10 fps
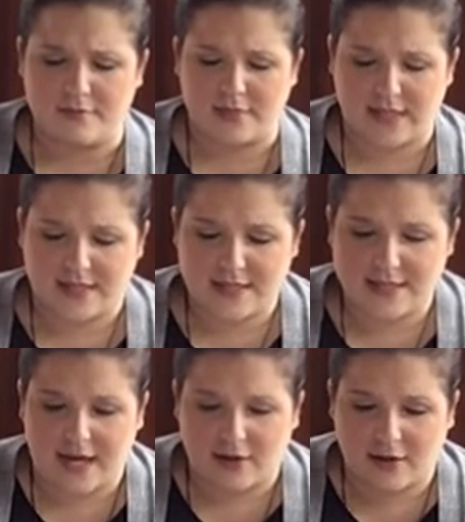and
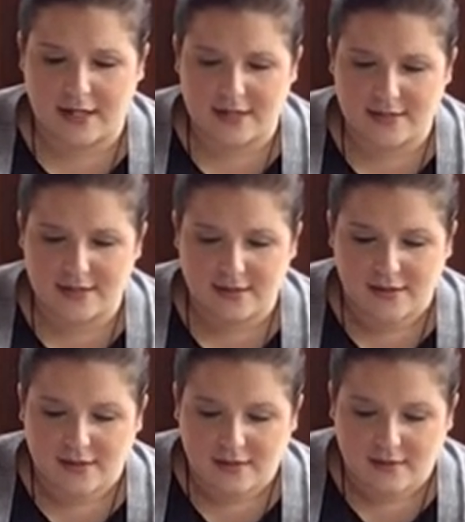center it
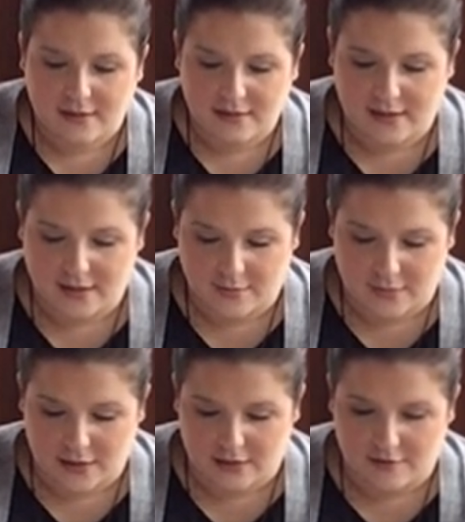in the
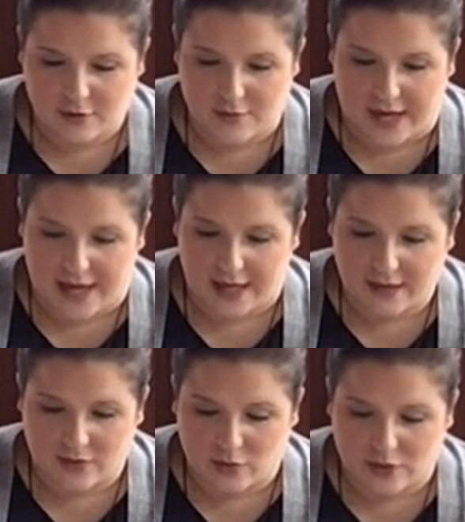middle of your bag
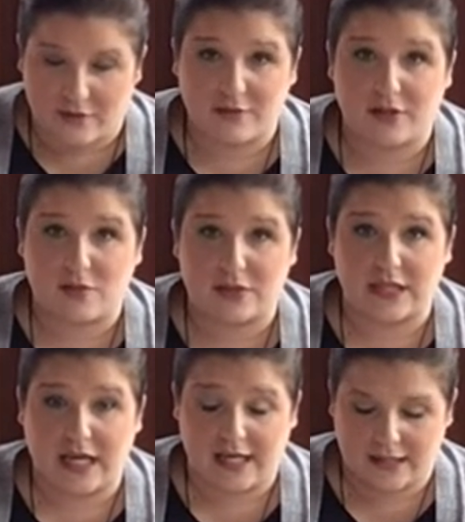or wherever you would
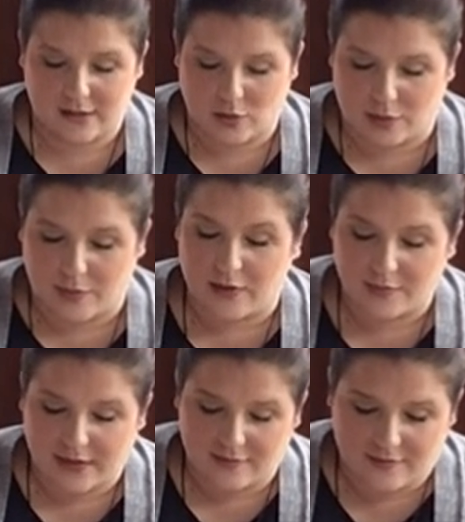like your
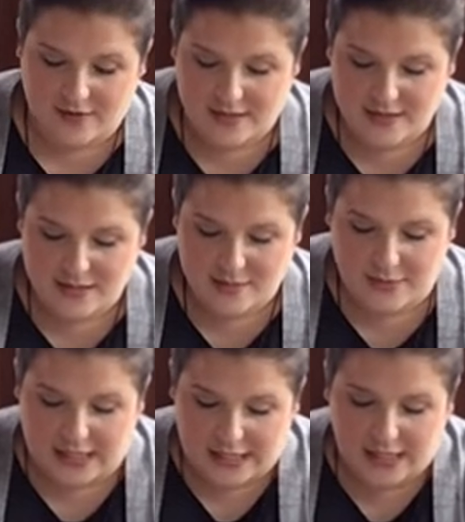pumpkin face to
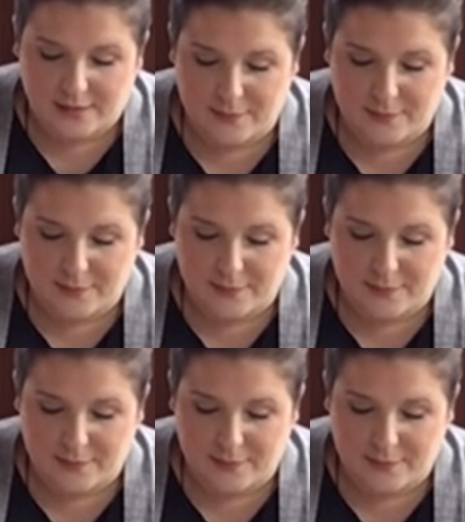be.